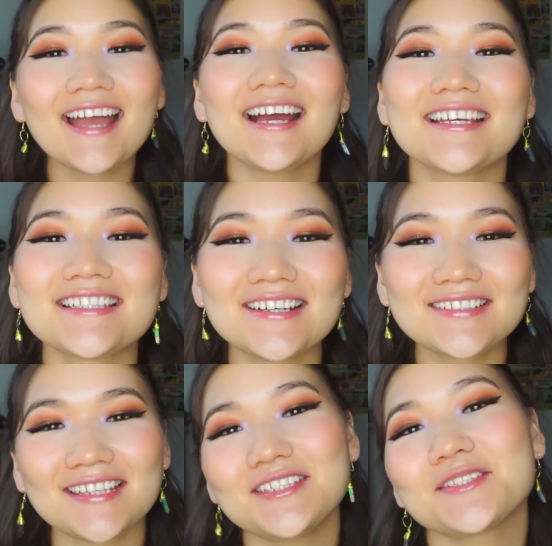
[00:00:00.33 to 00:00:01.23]
Hi guys, so
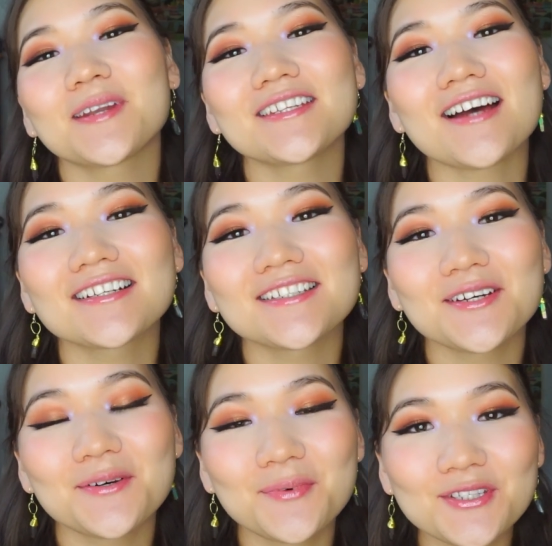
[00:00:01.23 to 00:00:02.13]
today I just want to talk to you
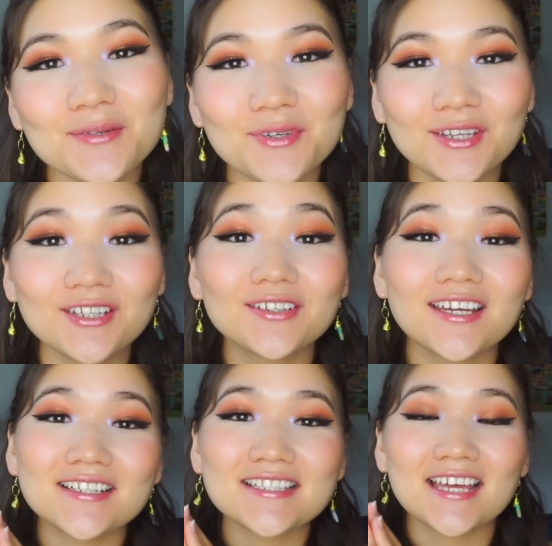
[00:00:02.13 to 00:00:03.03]
about some beauty
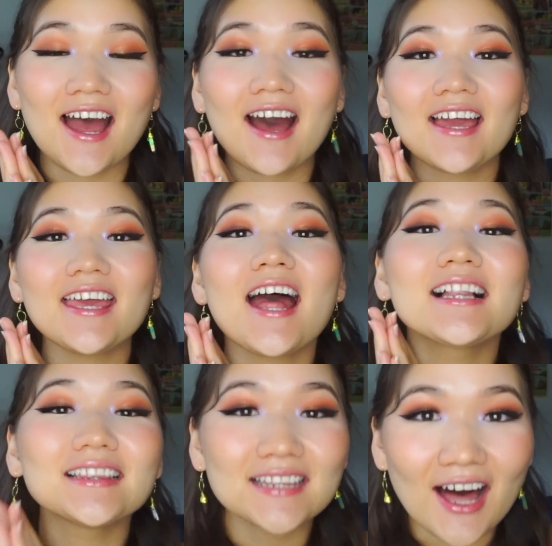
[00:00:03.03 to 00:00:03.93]
creators that I
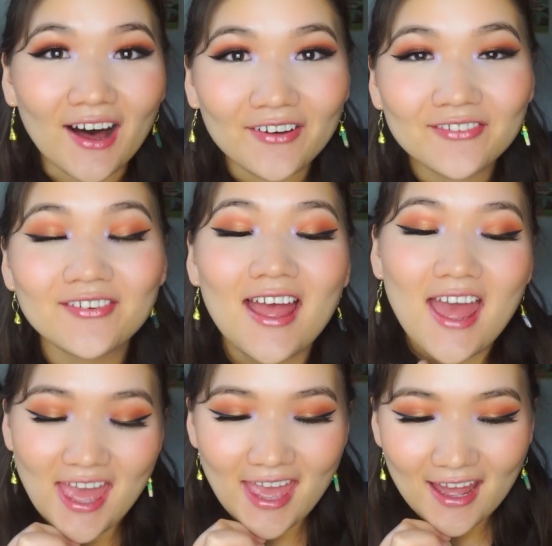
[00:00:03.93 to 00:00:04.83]
love
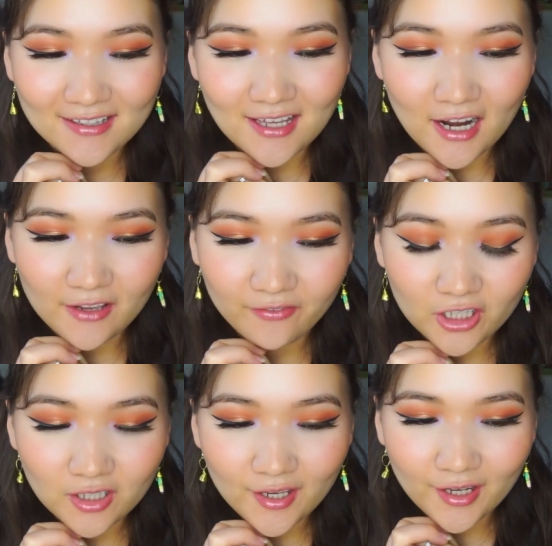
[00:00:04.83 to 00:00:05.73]
and that I
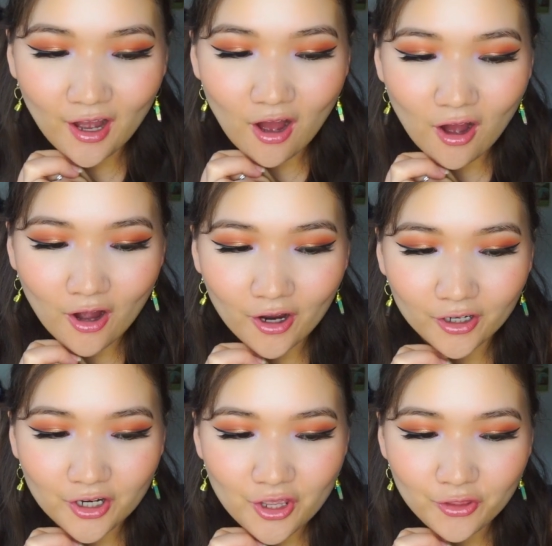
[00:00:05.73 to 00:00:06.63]
feel like
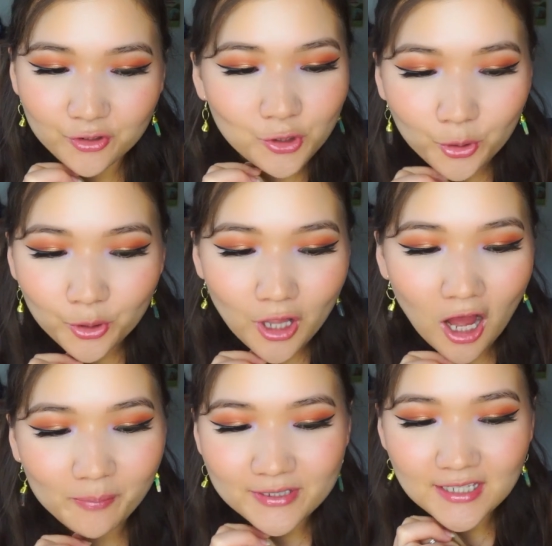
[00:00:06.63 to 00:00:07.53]
are the total
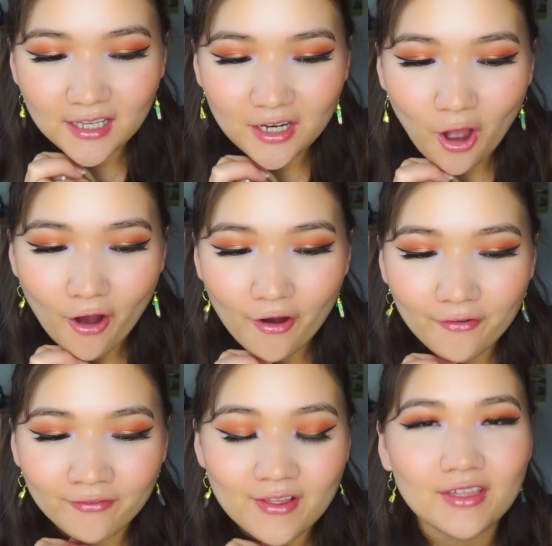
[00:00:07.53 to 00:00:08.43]
opposite
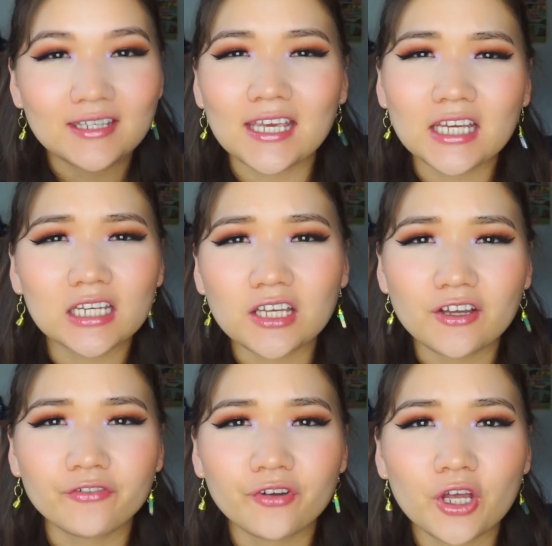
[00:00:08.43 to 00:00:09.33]
of the
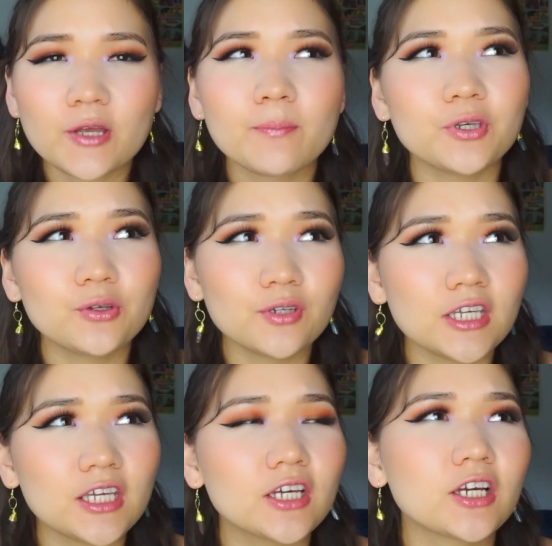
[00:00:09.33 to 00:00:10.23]
negative
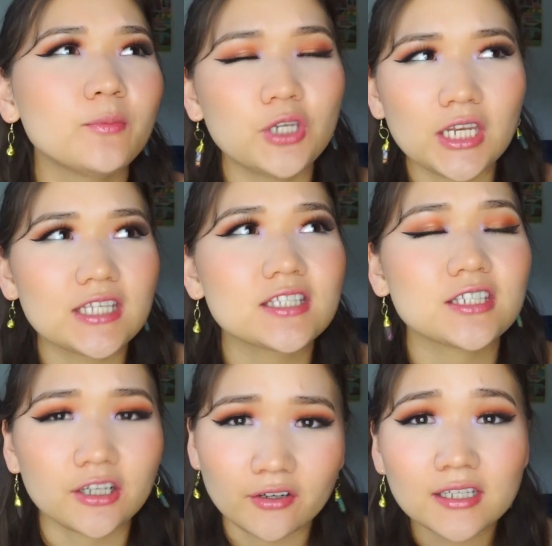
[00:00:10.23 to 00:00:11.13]
beauty community
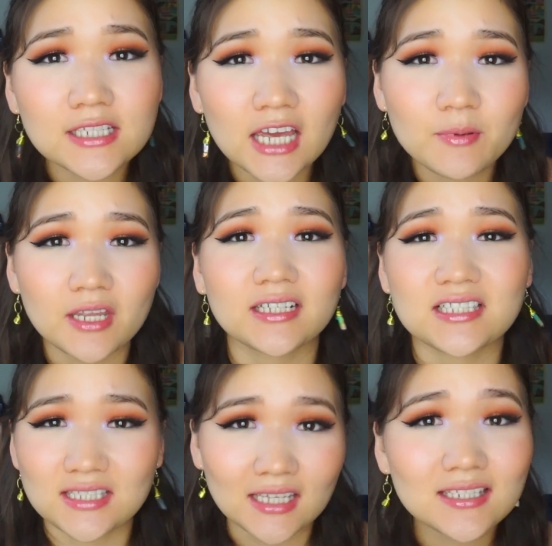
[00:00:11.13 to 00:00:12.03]
stereotype that
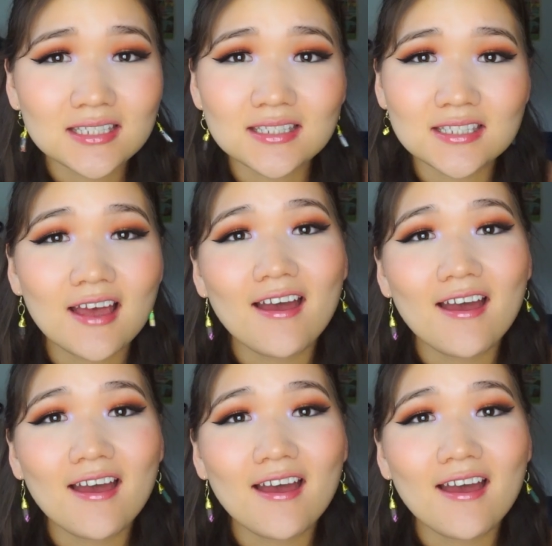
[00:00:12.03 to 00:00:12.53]
exists.